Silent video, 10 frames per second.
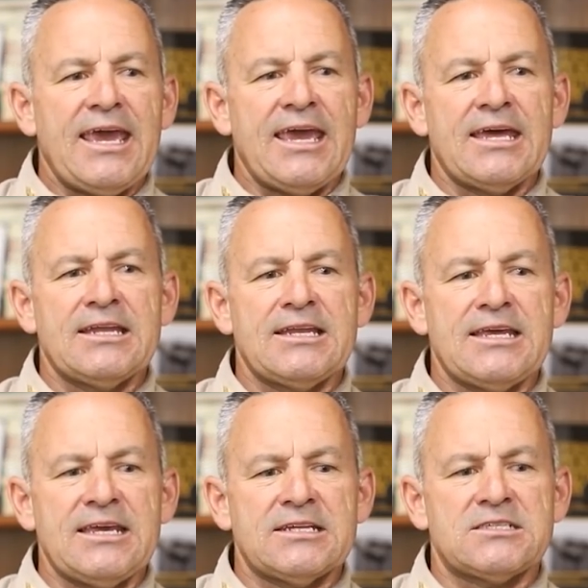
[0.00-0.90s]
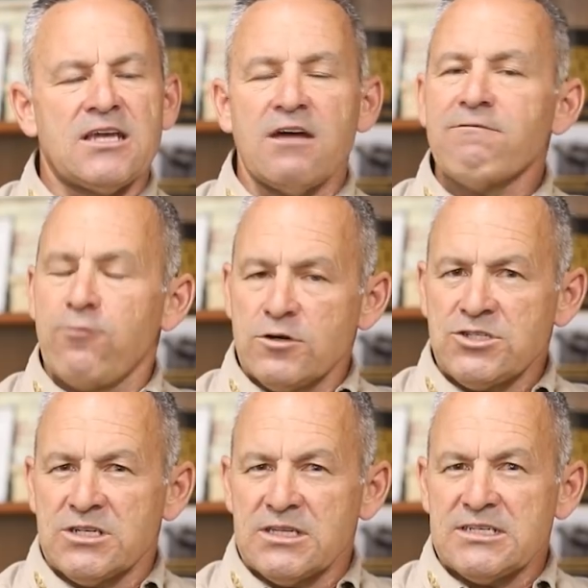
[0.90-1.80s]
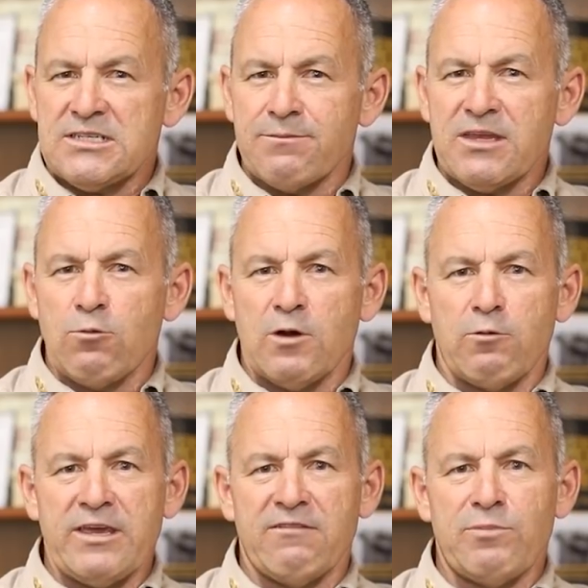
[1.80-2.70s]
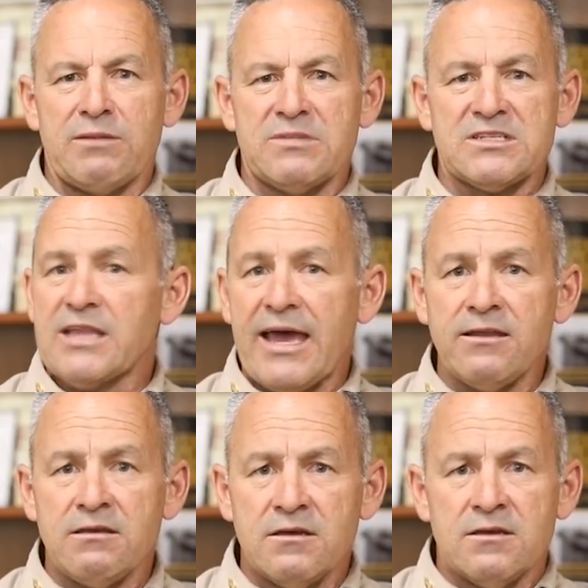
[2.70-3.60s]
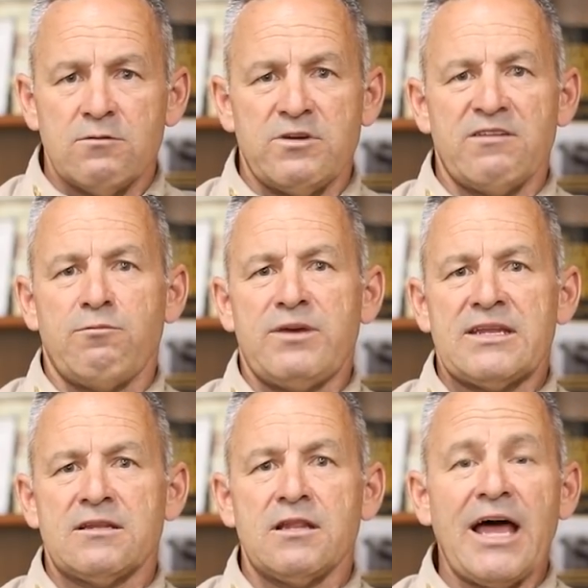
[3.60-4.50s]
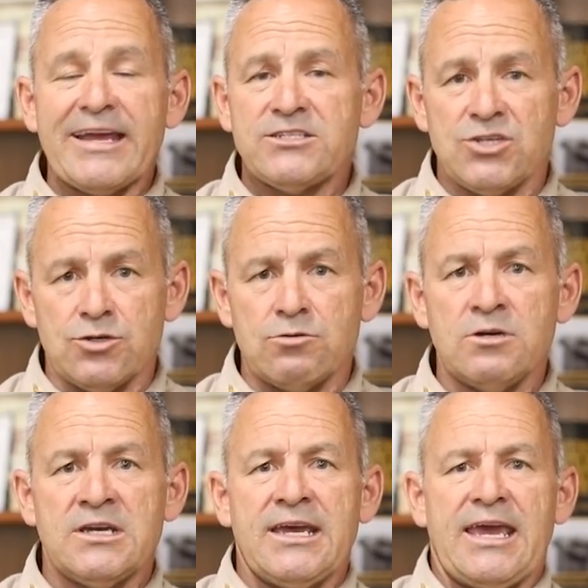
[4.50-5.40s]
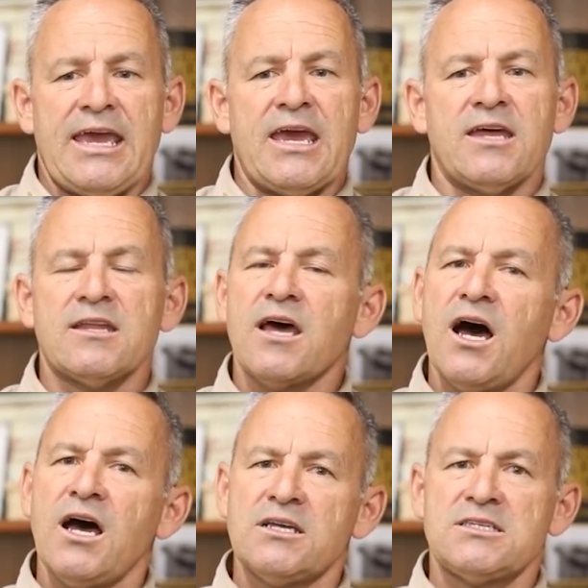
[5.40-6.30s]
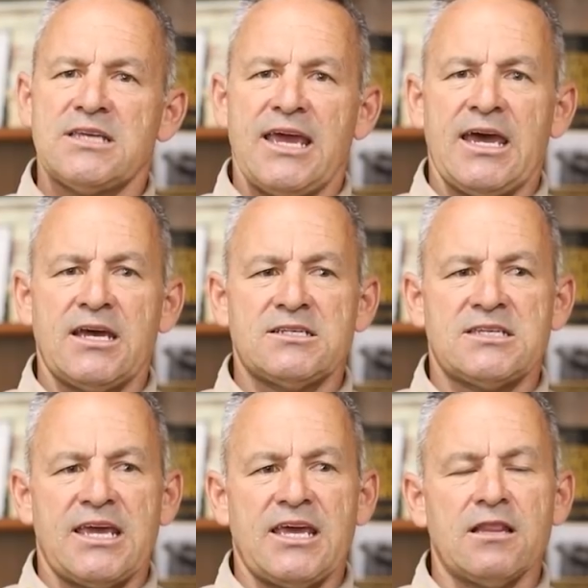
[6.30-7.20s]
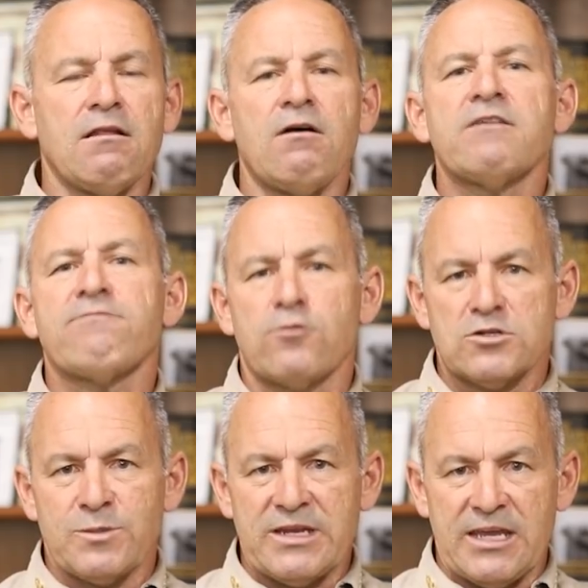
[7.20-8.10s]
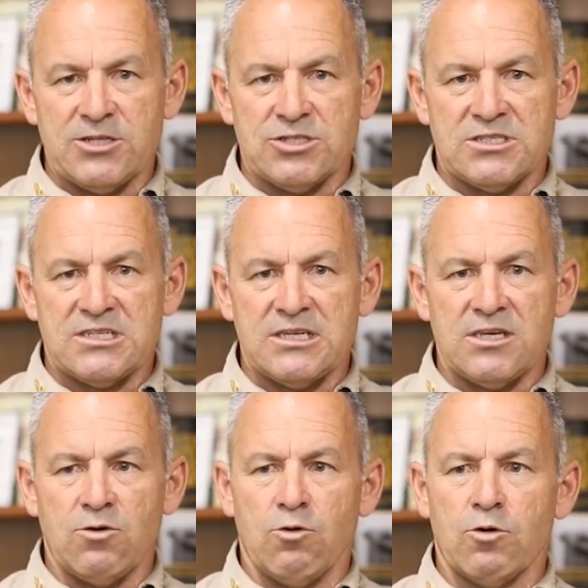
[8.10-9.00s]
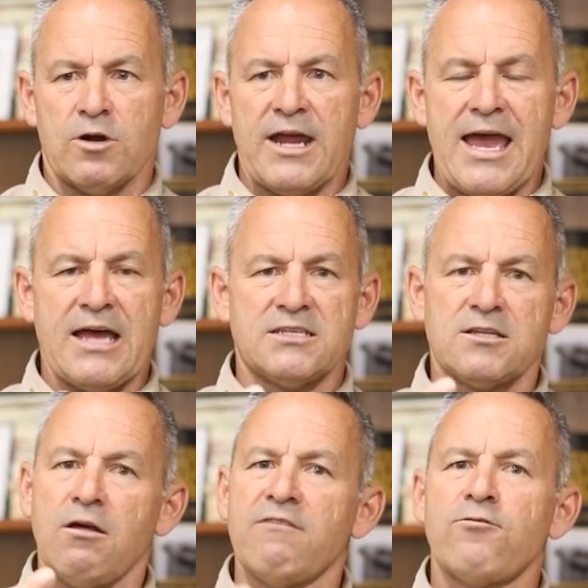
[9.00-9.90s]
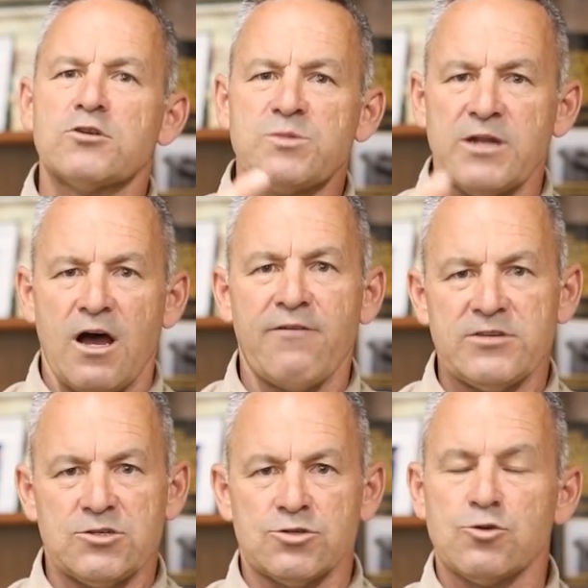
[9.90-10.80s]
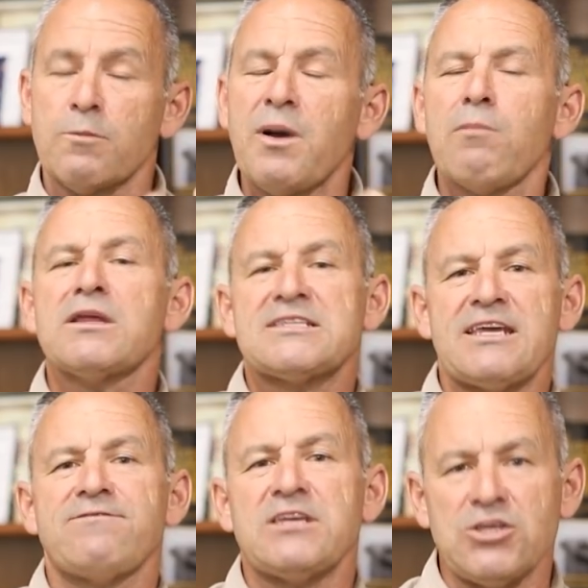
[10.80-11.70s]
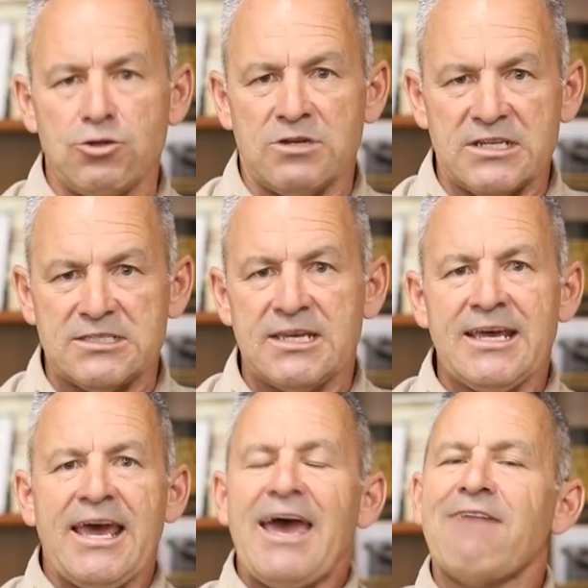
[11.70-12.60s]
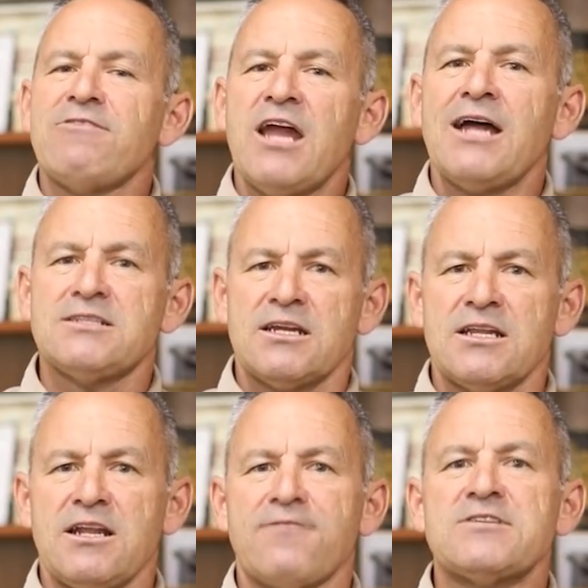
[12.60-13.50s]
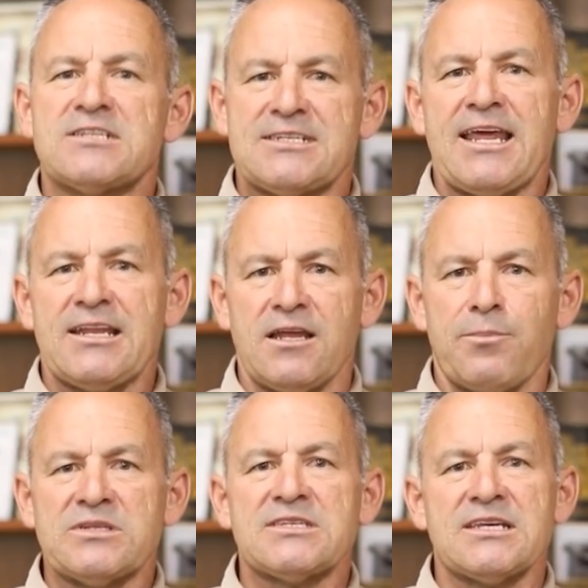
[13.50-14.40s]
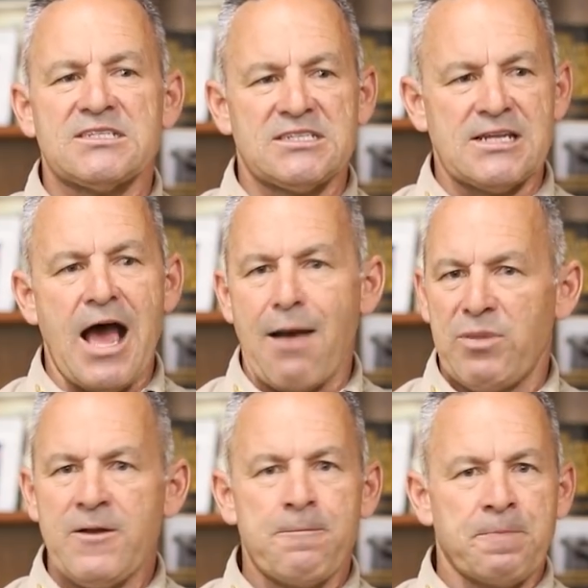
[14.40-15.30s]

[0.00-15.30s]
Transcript: And it's unfortunately something where we have been misled, we have been lied to, and us as a law enforcement agency or as law enforcement officers or public safety units have not done enough to stand up and say, stop.